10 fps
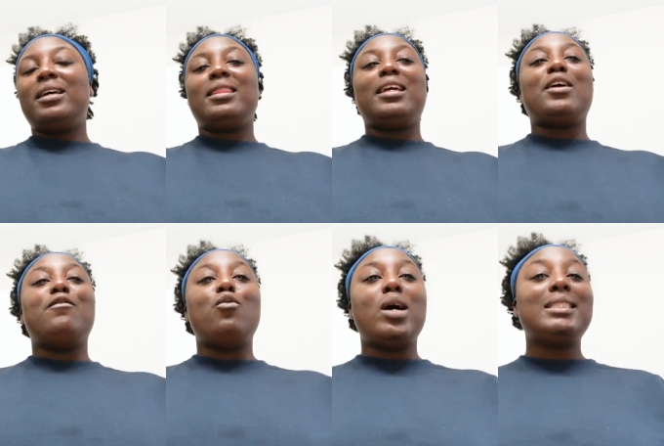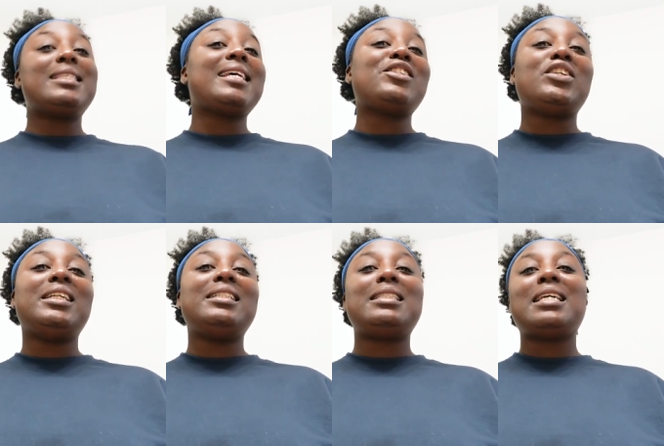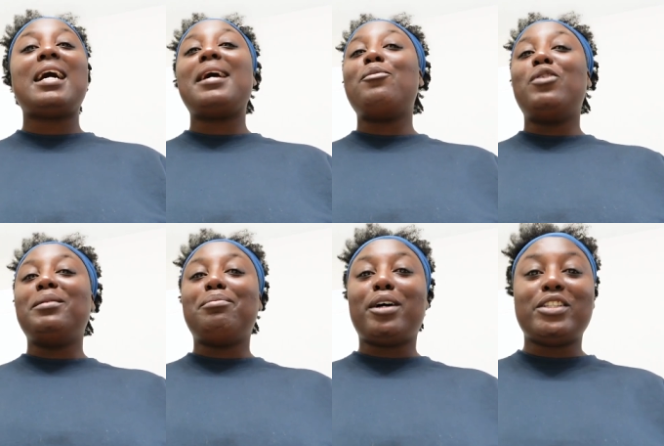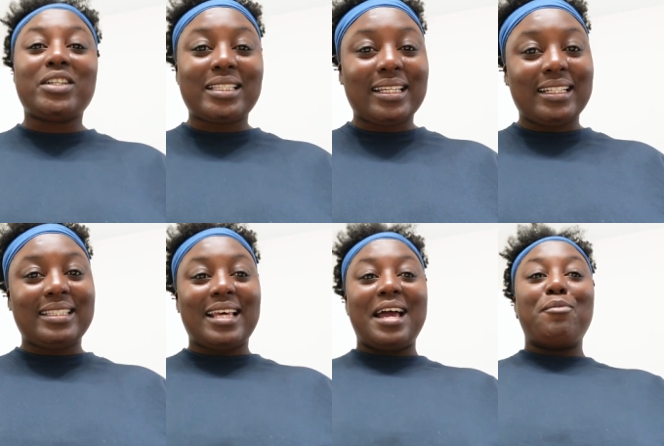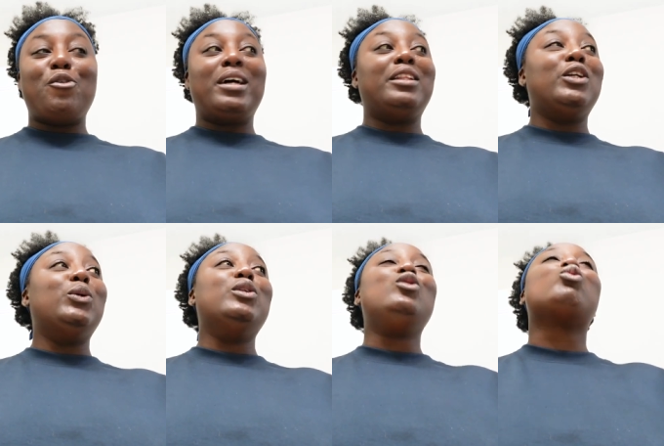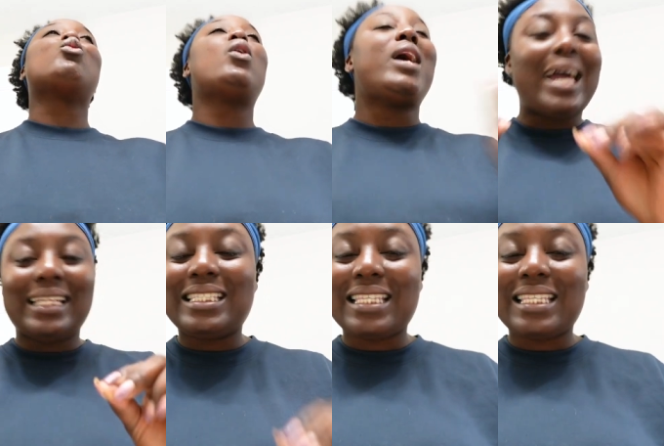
Think of one section at a time, one project at a time, one little drawer at a